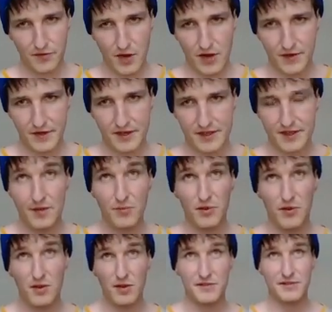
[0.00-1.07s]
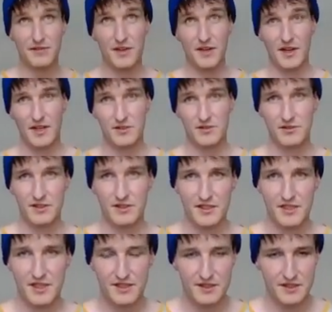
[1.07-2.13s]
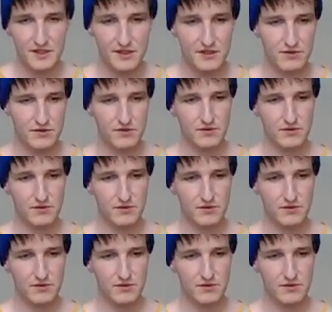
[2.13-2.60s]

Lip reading: we are in a tempo of 160,